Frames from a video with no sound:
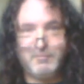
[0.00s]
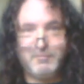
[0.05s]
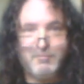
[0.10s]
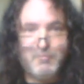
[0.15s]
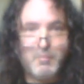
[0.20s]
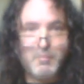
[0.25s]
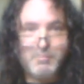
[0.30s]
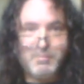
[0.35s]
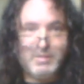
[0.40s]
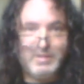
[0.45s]

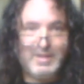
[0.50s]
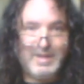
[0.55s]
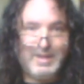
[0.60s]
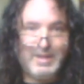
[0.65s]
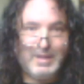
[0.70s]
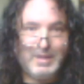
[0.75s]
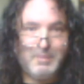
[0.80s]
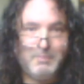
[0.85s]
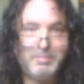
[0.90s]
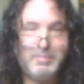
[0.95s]
uh, when
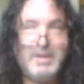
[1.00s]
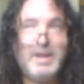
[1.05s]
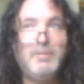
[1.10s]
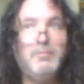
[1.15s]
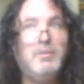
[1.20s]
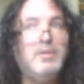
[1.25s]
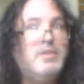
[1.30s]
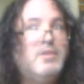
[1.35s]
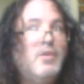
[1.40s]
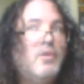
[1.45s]
they're
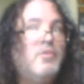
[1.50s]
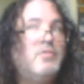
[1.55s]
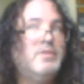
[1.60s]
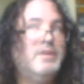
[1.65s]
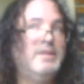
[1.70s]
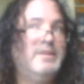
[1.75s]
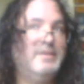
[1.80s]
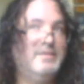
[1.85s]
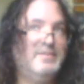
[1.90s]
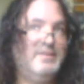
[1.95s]
formulating
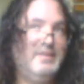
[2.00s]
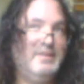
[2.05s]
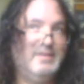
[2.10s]
a plan,